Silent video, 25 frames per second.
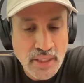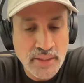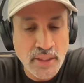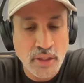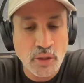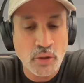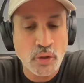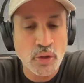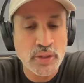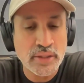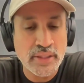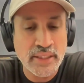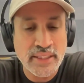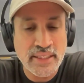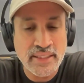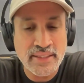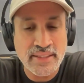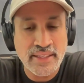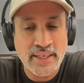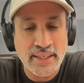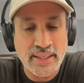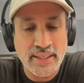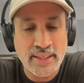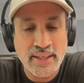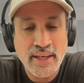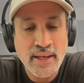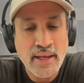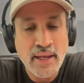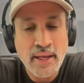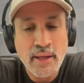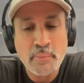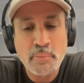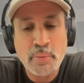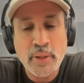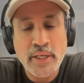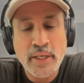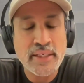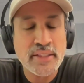The whole thing is like
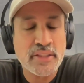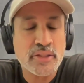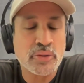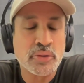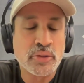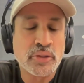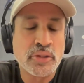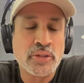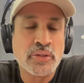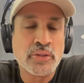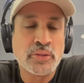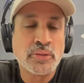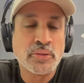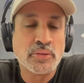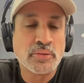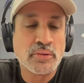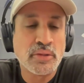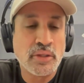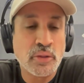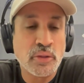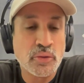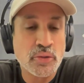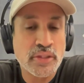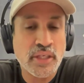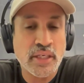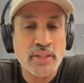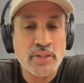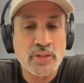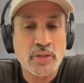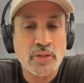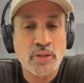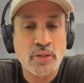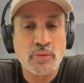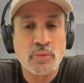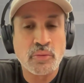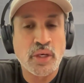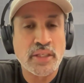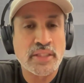pretty soon you lose
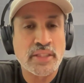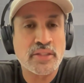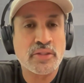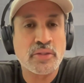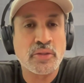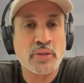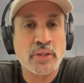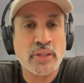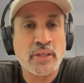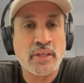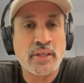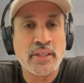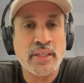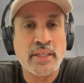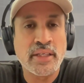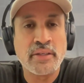control of what's going on.